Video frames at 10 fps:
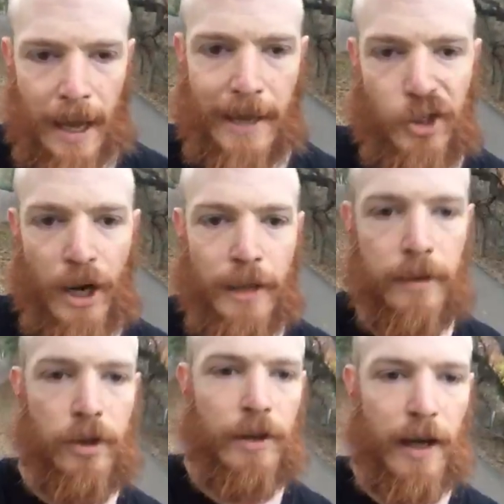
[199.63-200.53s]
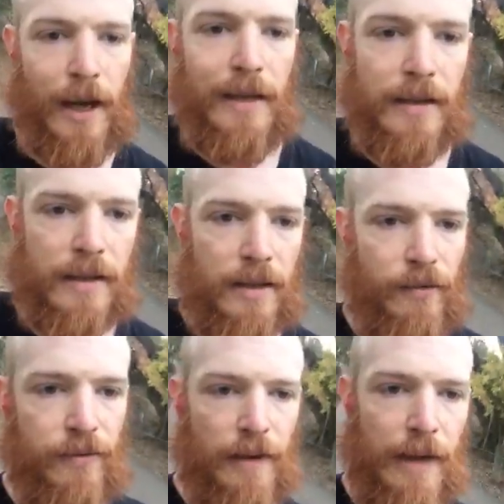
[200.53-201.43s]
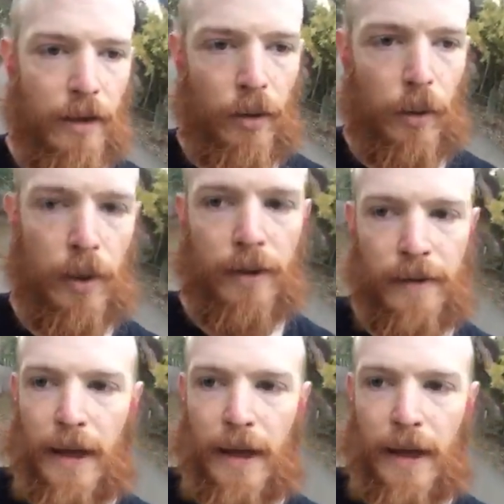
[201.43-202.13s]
I challenge you guys to follow